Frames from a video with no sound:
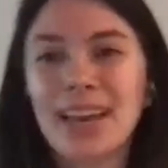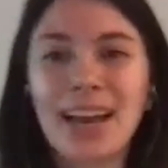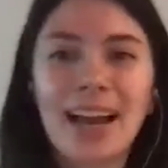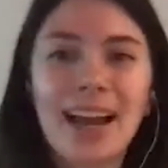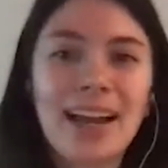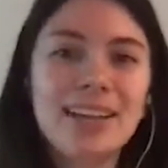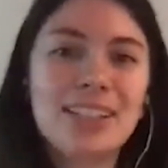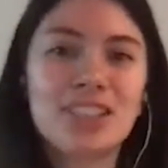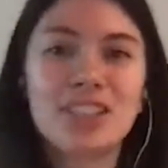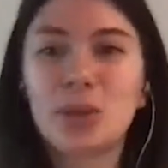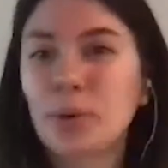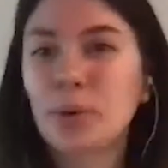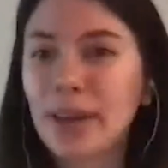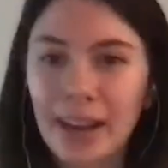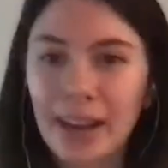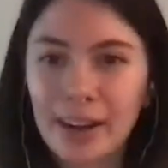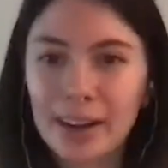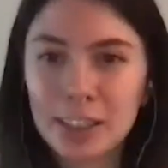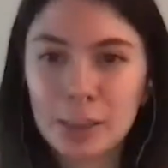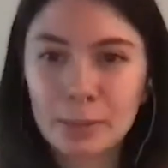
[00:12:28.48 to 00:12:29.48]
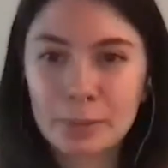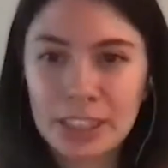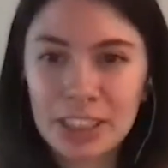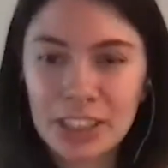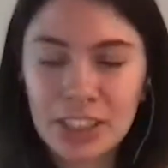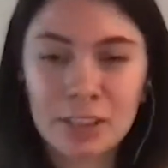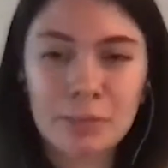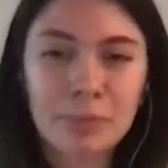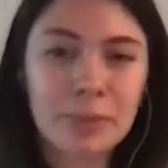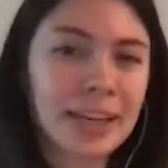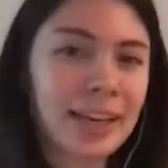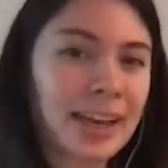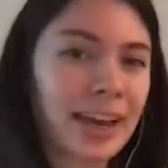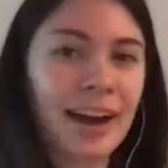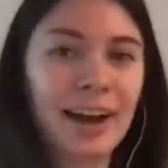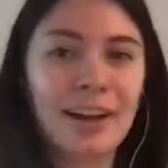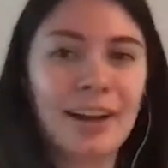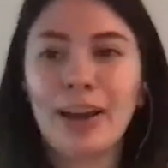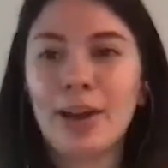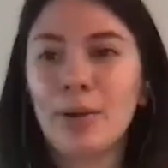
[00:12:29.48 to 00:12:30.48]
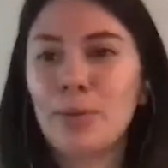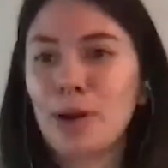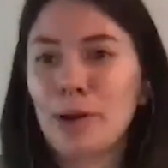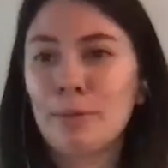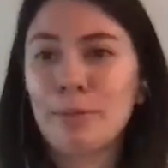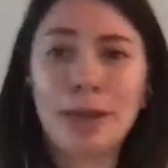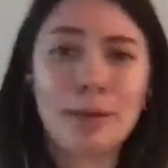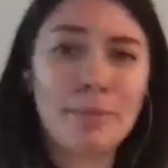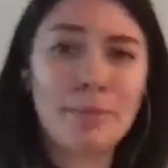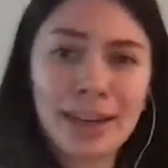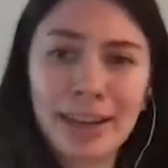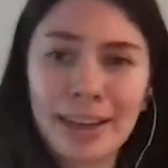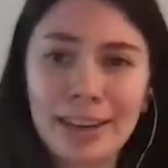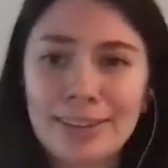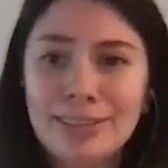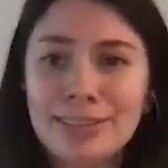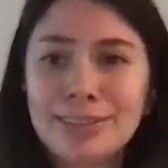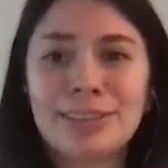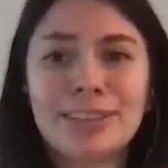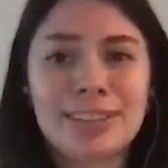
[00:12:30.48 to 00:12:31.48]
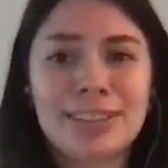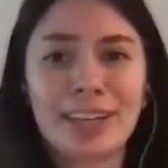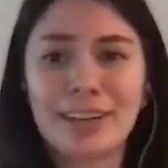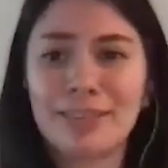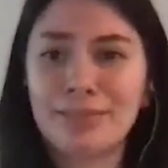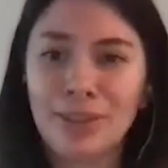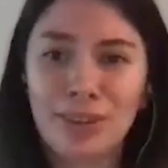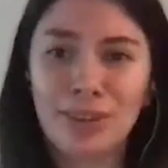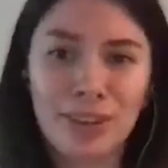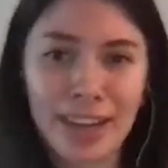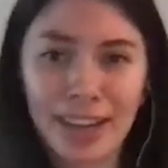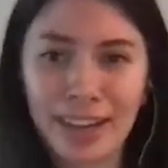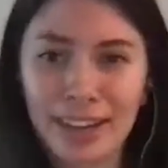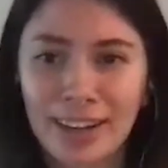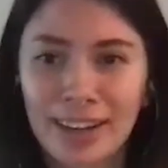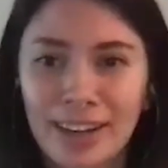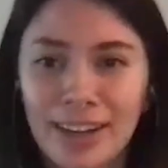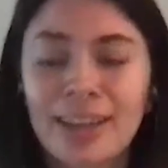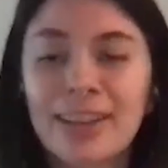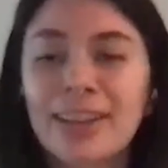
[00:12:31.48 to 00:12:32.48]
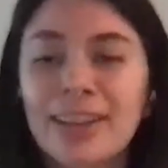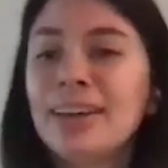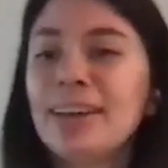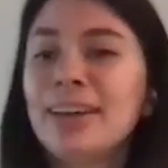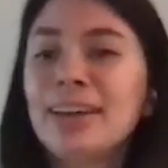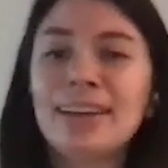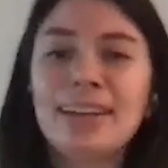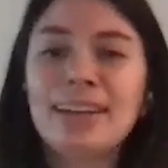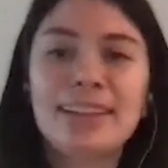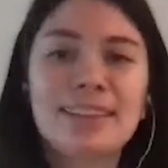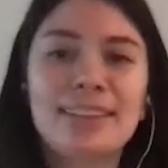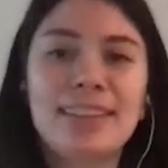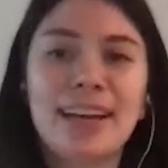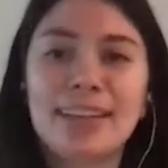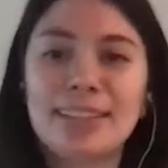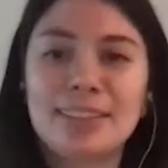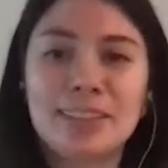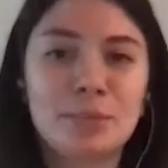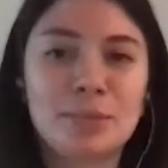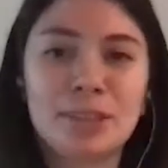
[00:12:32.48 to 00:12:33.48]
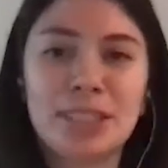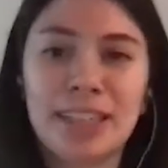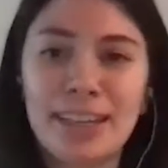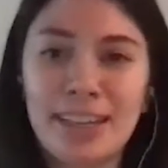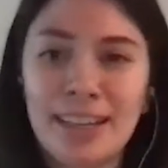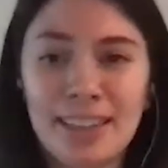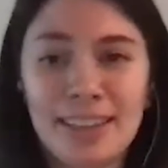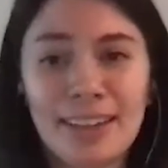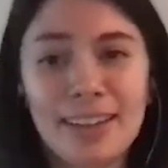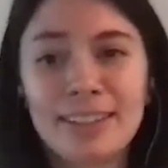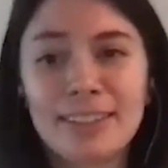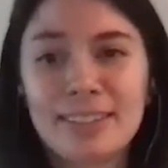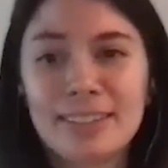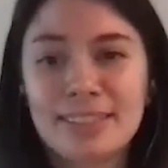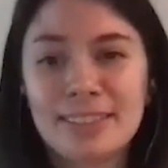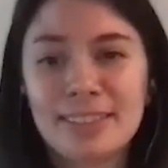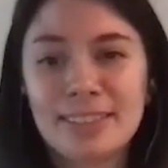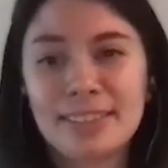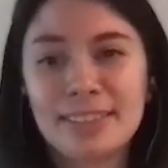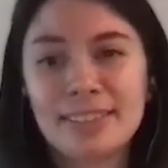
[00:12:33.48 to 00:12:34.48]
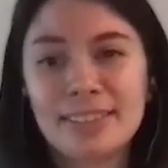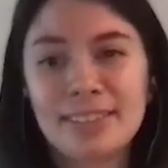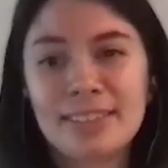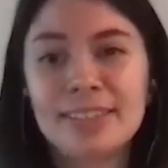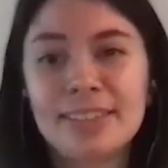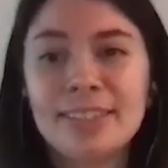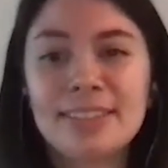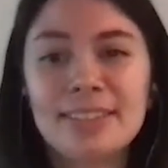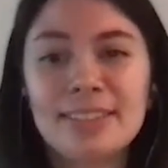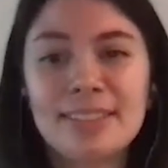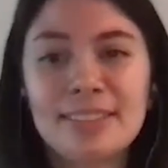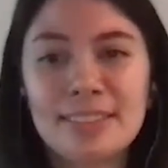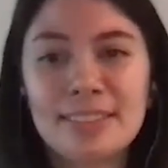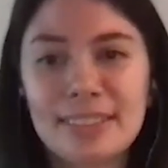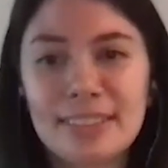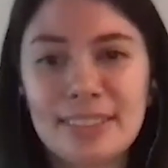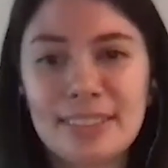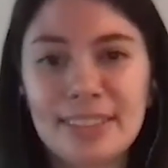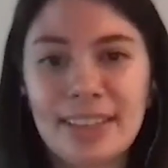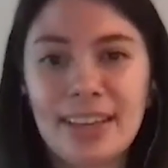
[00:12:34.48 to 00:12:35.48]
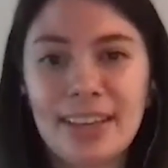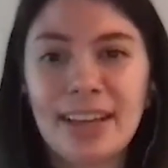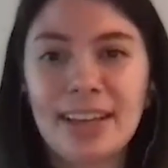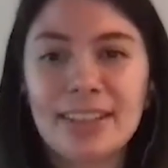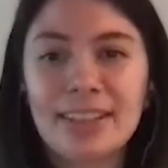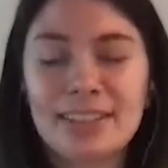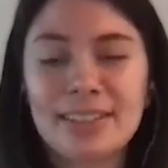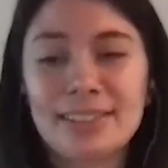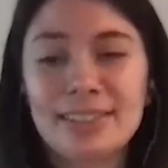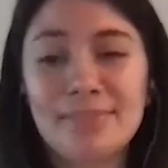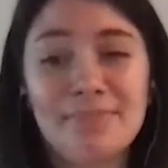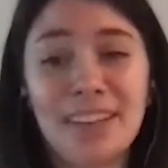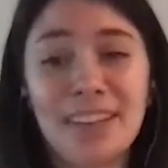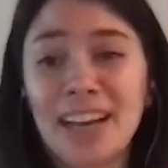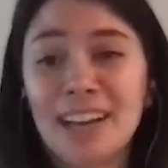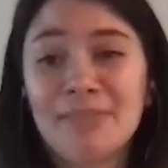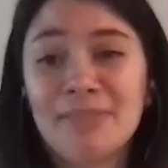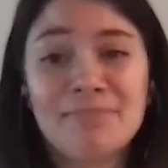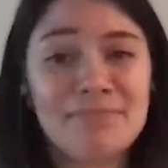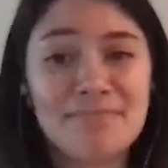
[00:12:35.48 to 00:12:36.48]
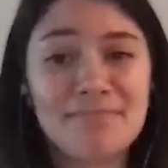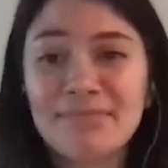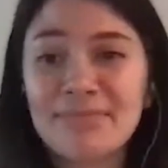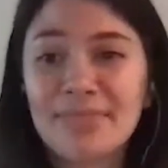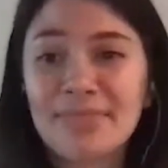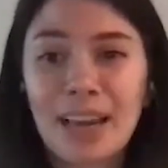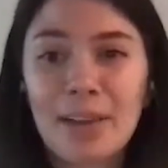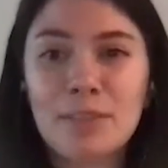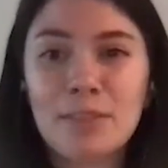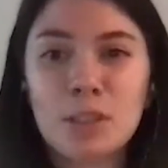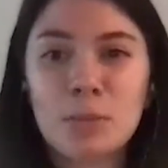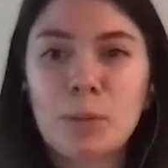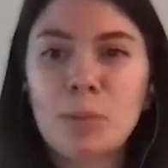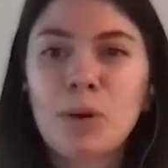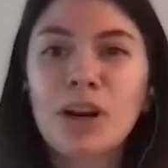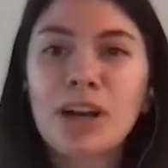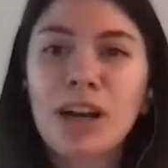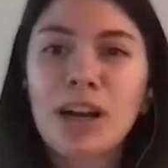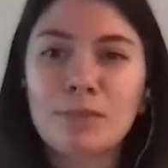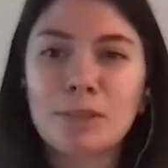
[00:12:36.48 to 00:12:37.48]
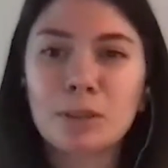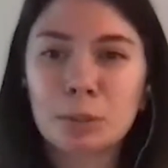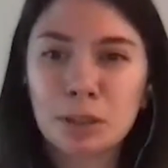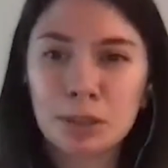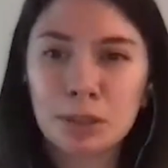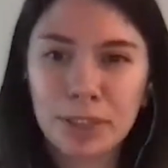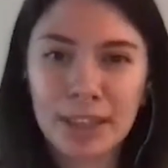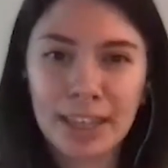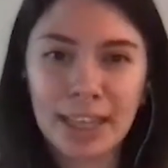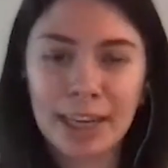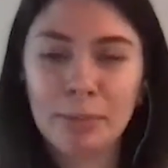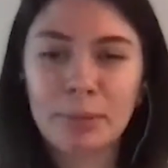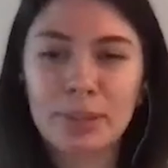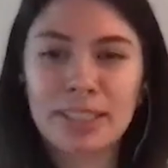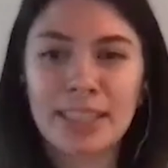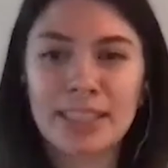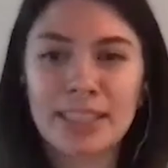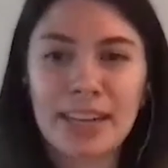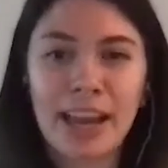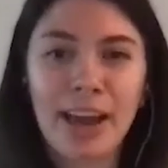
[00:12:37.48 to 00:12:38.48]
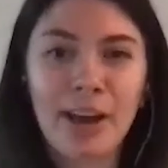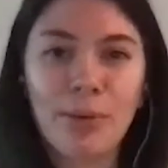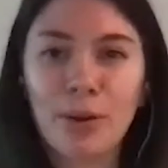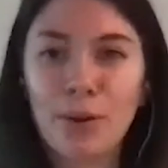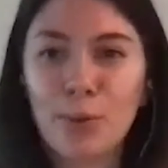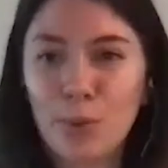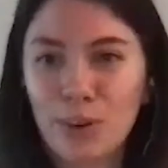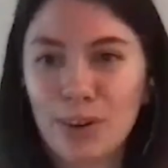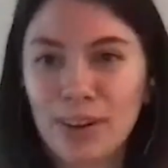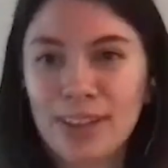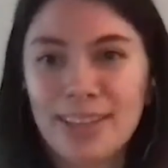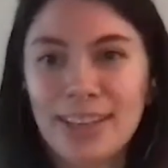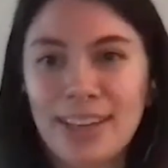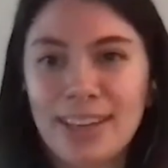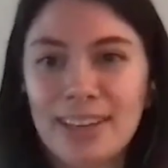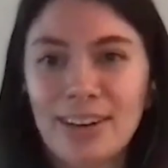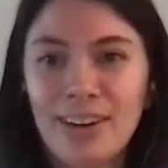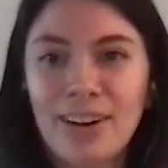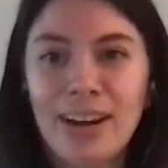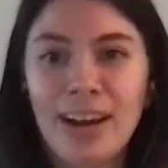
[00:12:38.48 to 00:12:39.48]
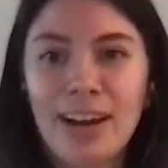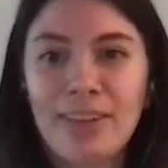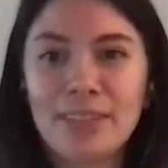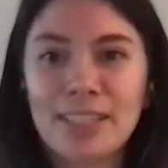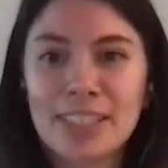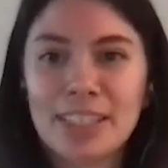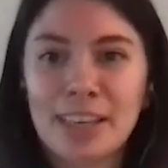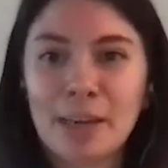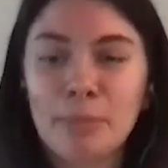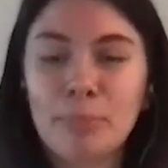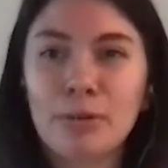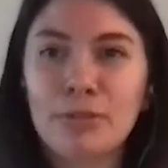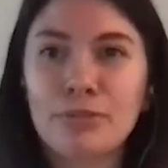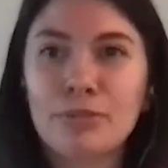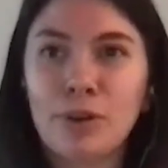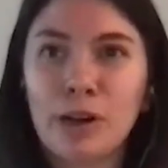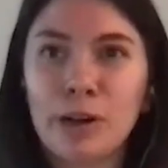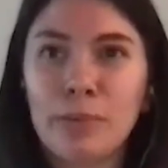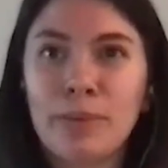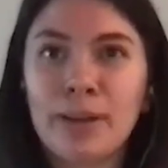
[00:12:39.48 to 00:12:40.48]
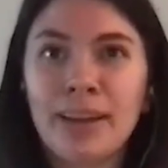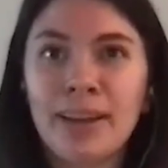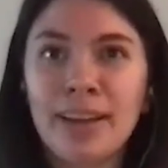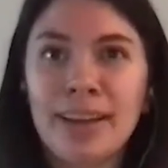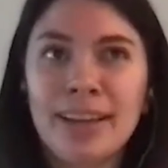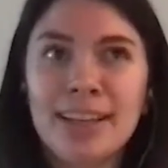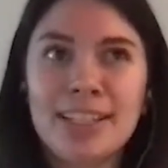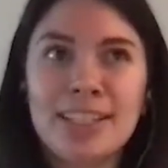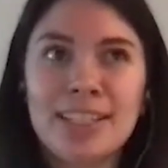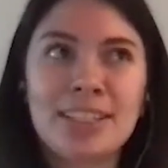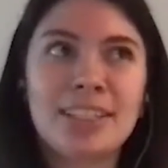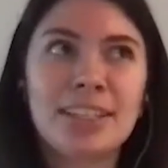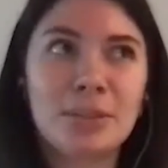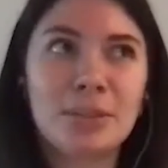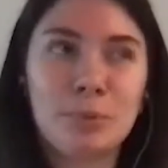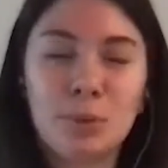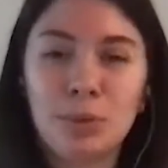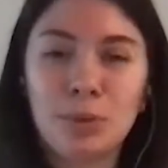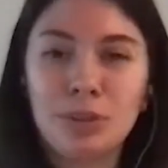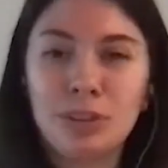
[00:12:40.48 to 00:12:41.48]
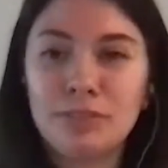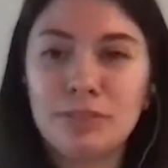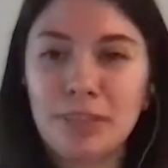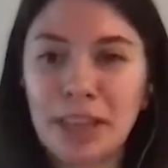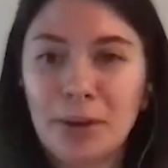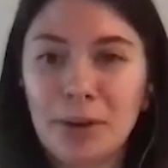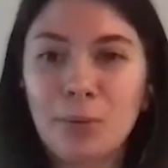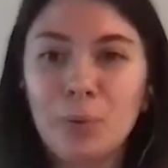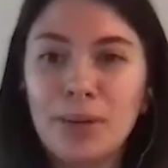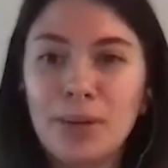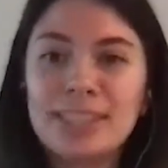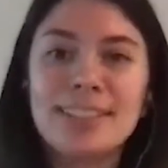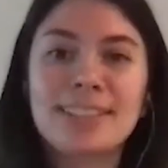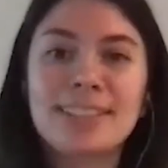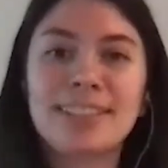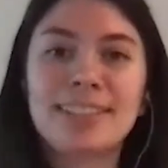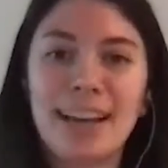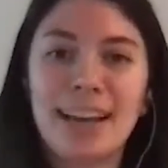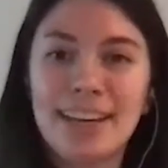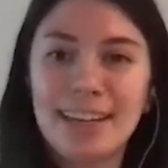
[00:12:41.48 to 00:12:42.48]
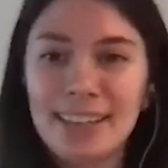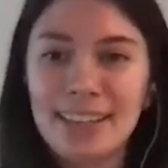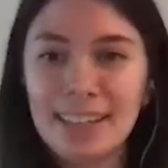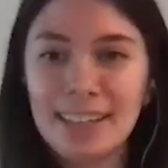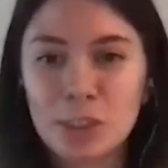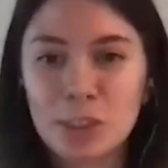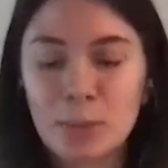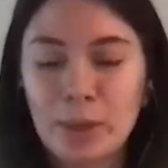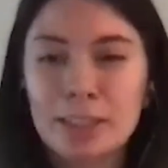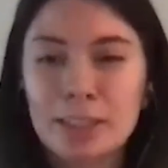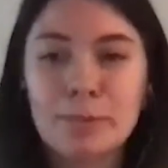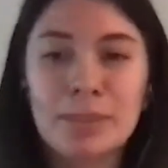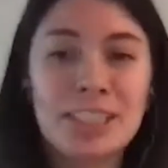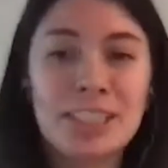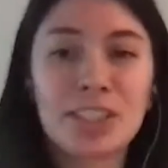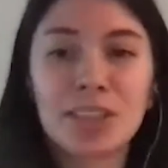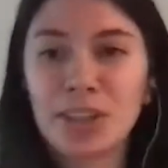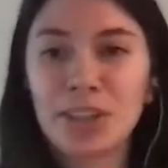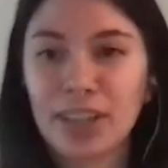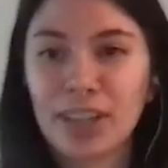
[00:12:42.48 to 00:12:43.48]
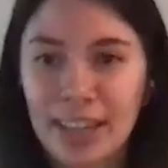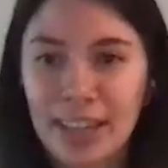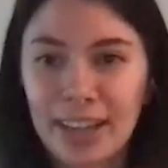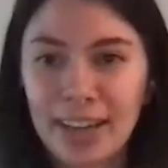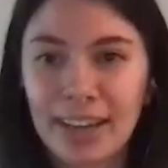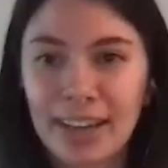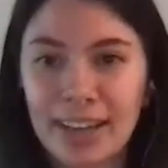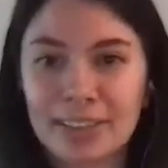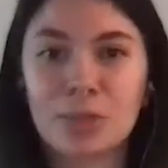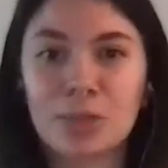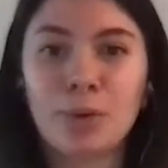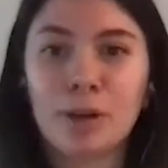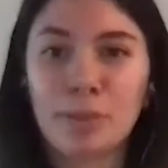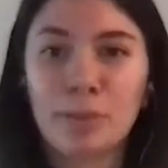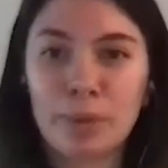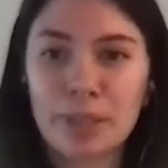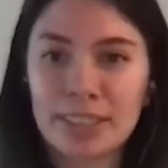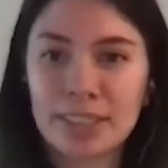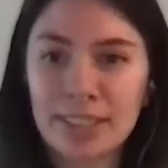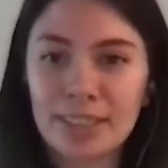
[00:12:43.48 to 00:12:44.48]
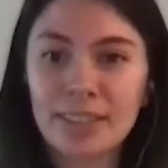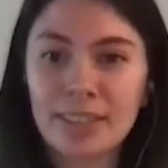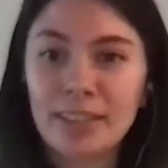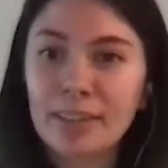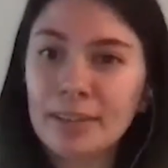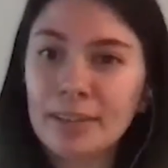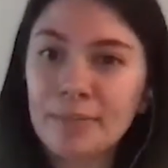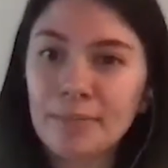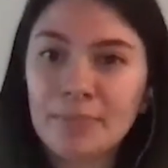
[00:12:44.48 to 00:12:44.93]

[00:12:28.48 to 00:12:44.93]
I just don't care as much. And I'm like, yeah, if I want to paint my nails and have long hair, that doesn't mean anything. Yeah. And mm-hmm. yeah, mm-hmm. I've just been more comfortable with like presenting how I want and not having to like perform into a role of like what society expects me to look like as a queer person.